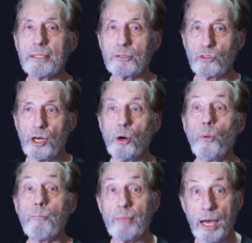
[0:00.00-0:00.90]

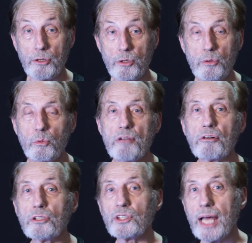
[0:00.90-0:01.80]
So now you
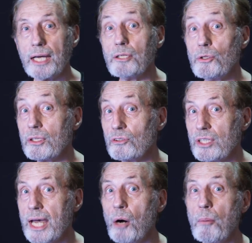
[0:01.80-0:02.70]
reverse that and you can
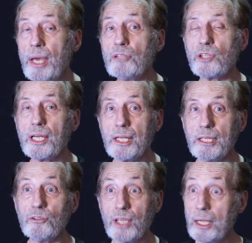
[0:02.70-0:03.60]
see how amazing it
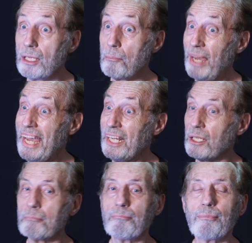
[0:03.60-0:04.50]
is.
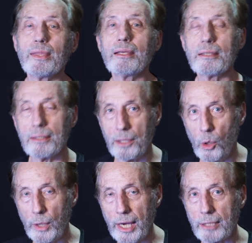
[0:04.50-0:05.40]
Pen.
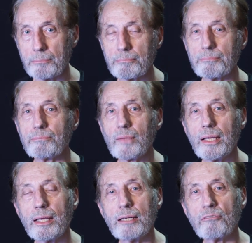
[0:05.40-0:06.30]
Okay.
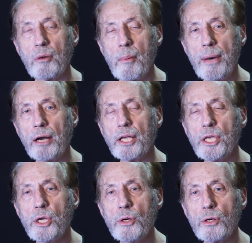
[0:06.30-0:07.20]
From about a
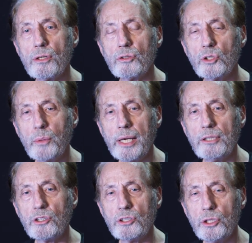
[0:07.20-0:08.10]
year to
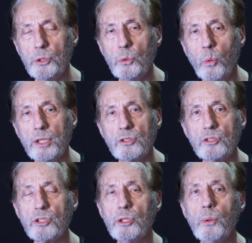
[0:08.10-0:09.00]
age 2, 1 to
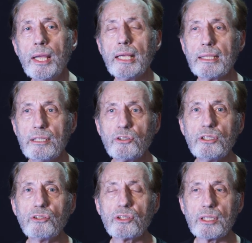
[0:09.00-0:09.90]
2, this
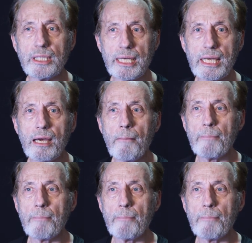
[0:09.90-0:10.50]
is the